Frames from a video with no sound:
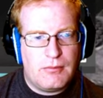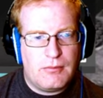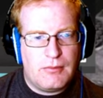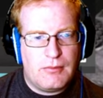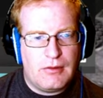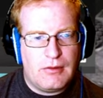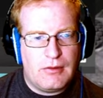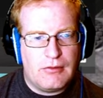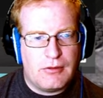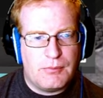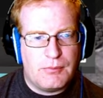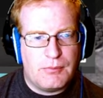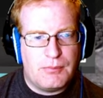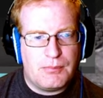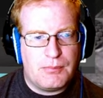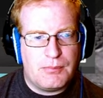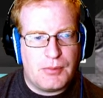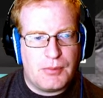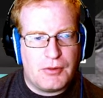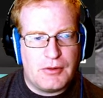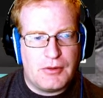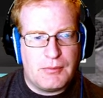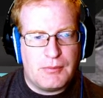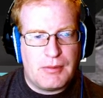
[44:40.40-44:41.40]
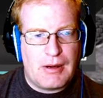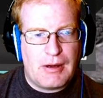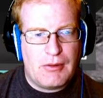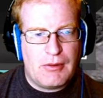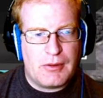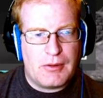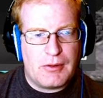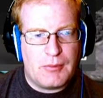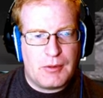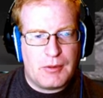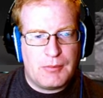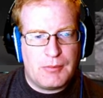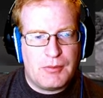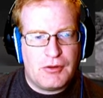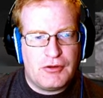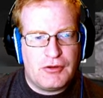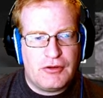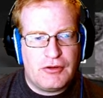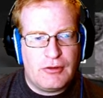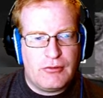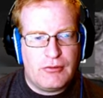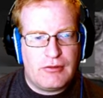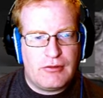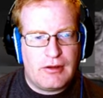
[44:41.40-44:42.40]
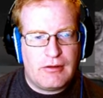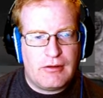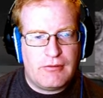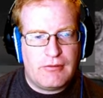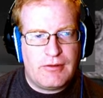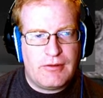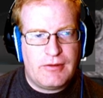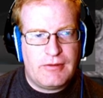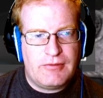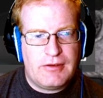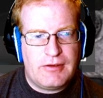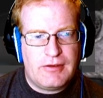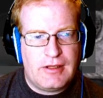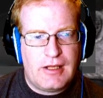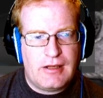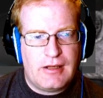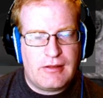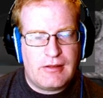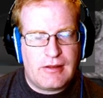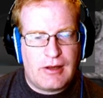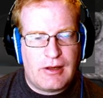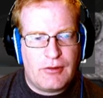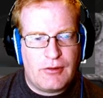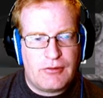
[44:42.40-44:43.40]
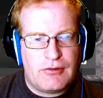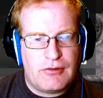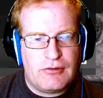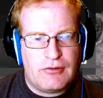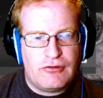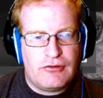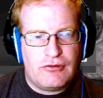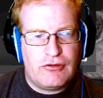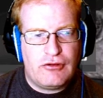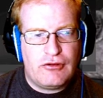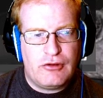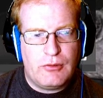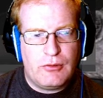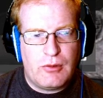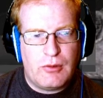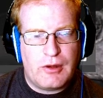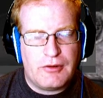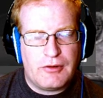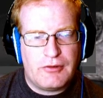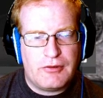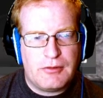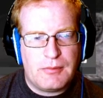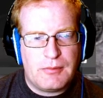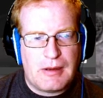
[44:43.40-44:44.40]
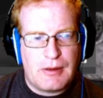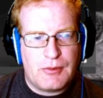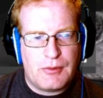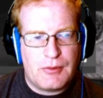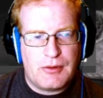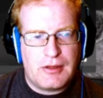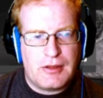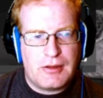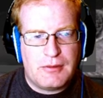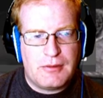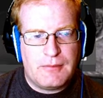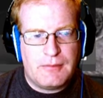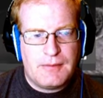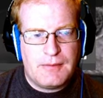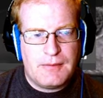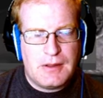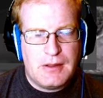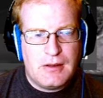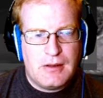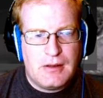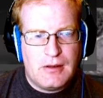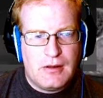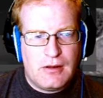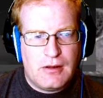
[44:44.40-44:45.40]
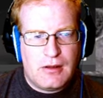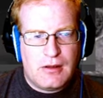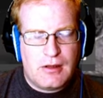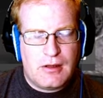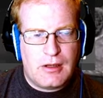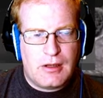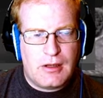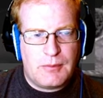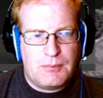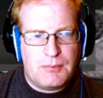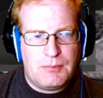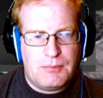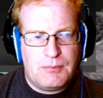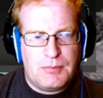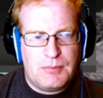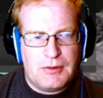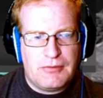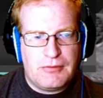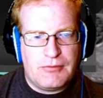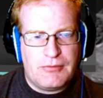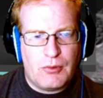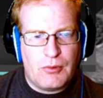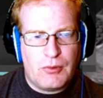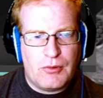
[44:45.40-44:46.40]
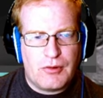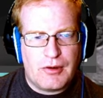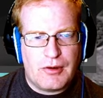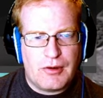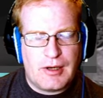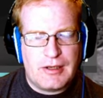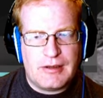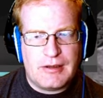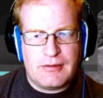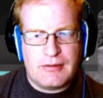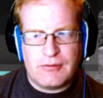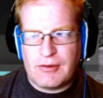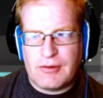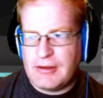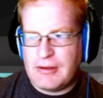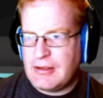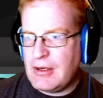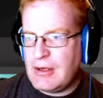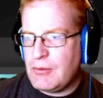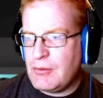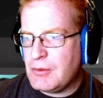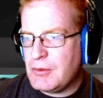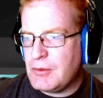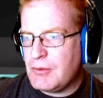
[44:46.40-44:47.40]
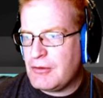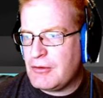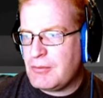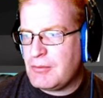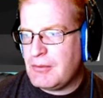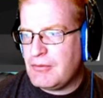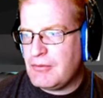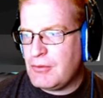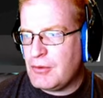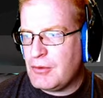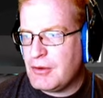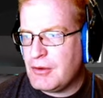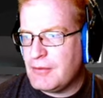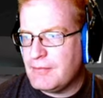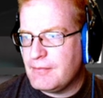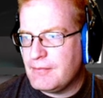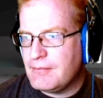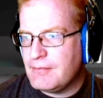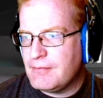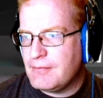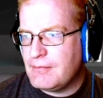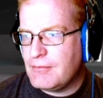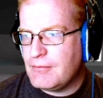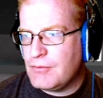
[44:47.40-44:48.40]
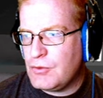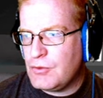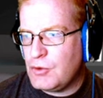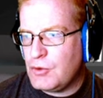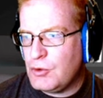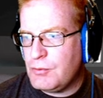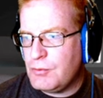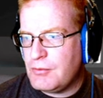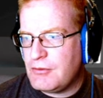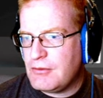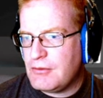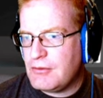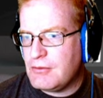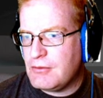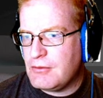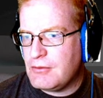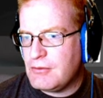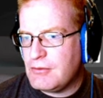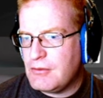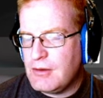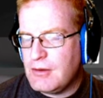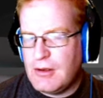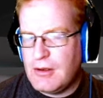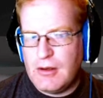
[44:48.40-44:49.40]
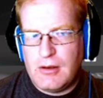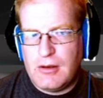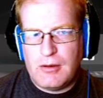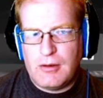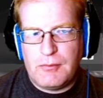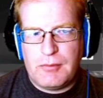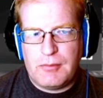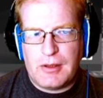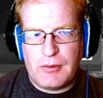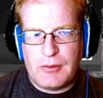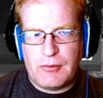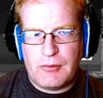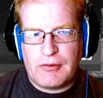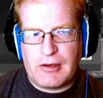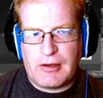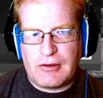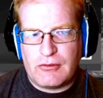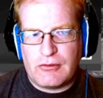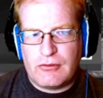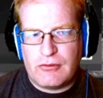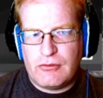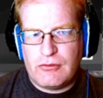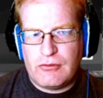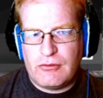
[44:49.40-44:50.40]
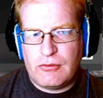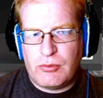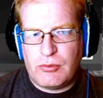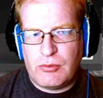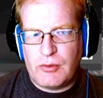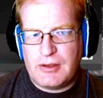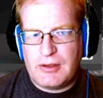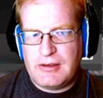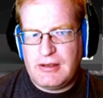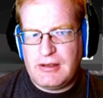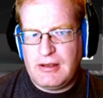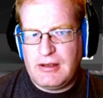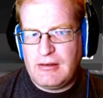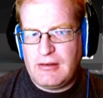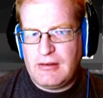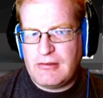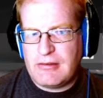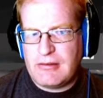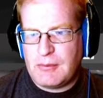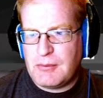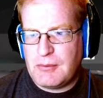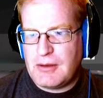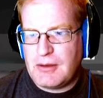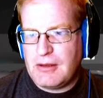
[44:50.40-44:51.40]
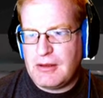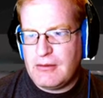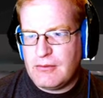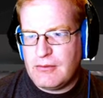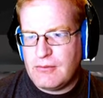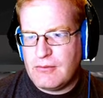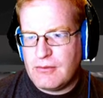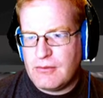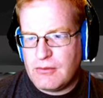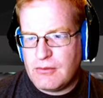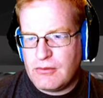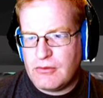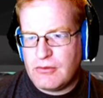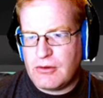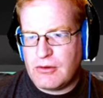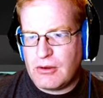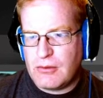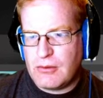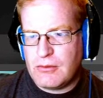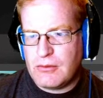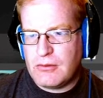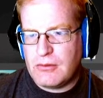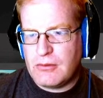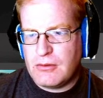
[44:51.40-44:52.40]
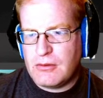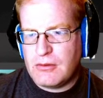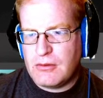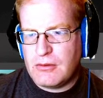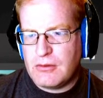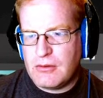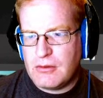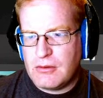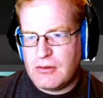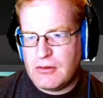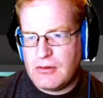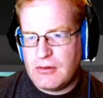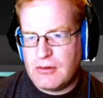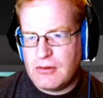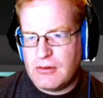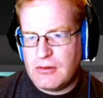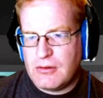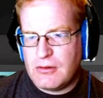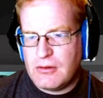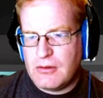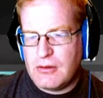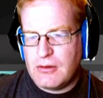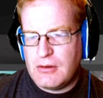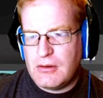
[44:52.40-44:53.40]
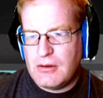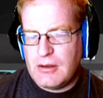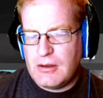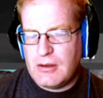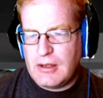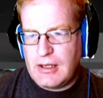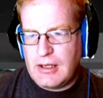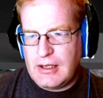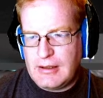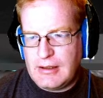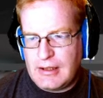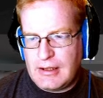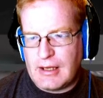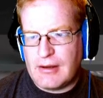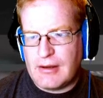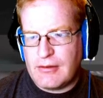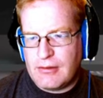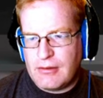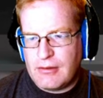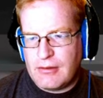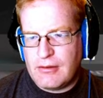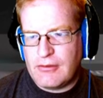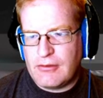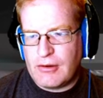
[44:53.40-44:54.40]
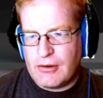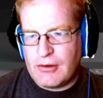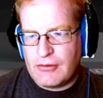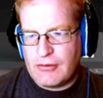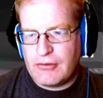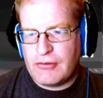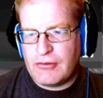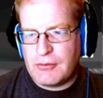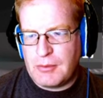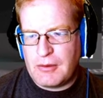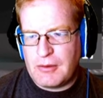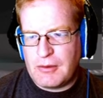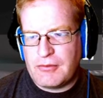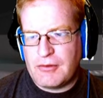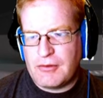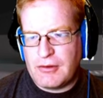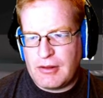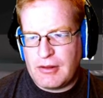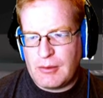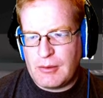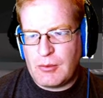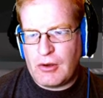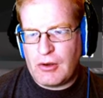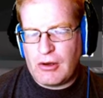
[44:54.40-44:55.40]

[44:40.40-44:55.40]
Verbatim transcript: these are burning power. We're producing fifty-eight thousand two hundred power now. Uh, before, I didn't write down what it was before. Oops. But it was like twenty something. So, and yeah, as long as there's a buffer, they will